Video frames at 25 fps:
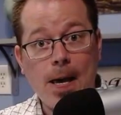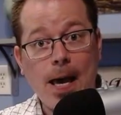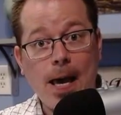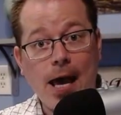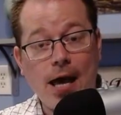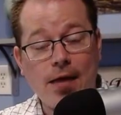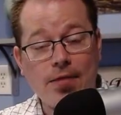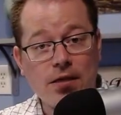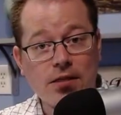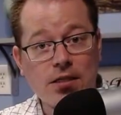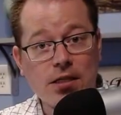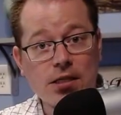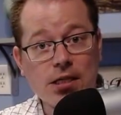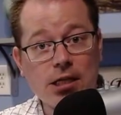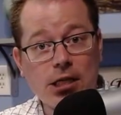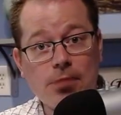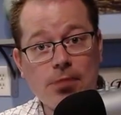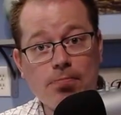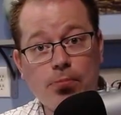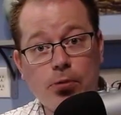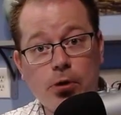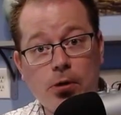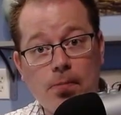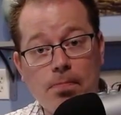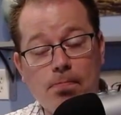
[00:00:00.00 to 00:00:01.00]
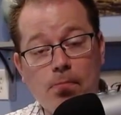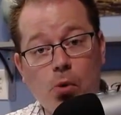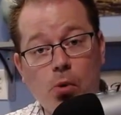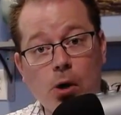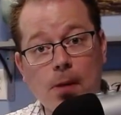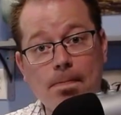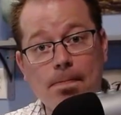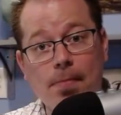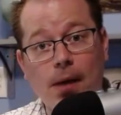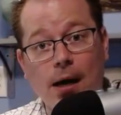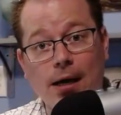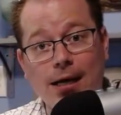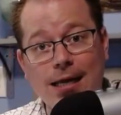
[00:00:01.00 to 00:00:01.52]
And this is going to put more
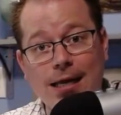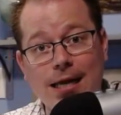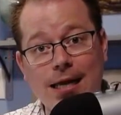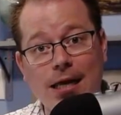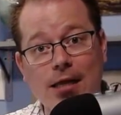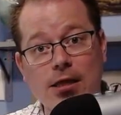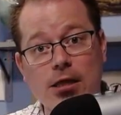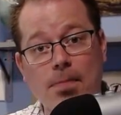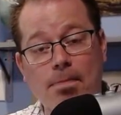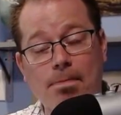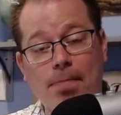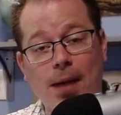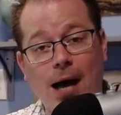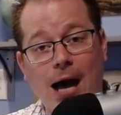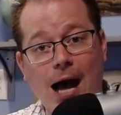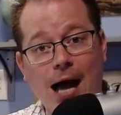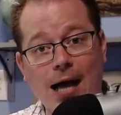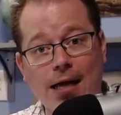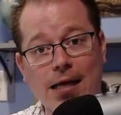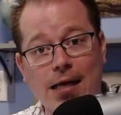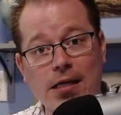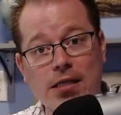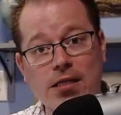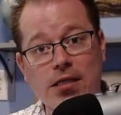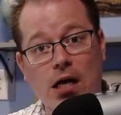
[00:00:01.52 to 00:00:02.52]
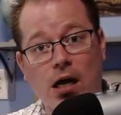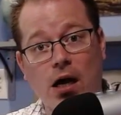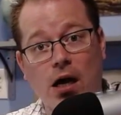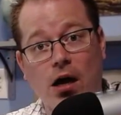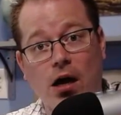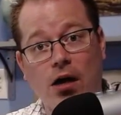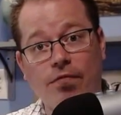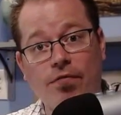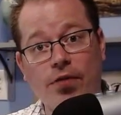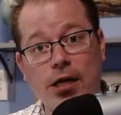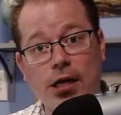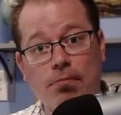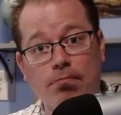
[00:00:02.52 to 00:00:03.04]
money in the pockets
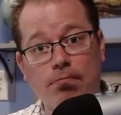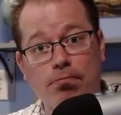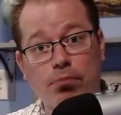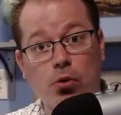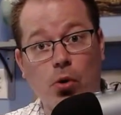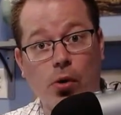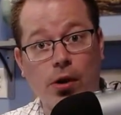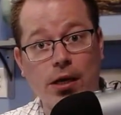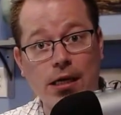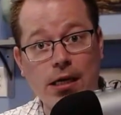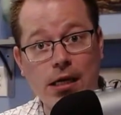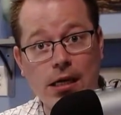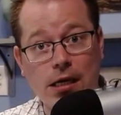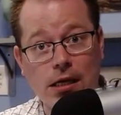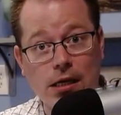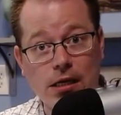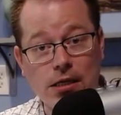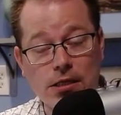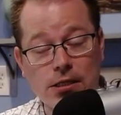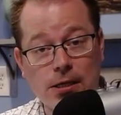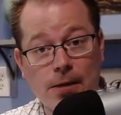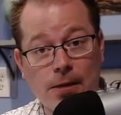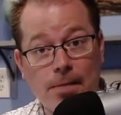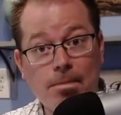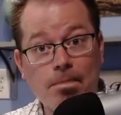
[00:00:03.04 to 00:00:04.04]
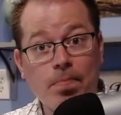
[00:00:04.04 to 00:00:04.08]
of employees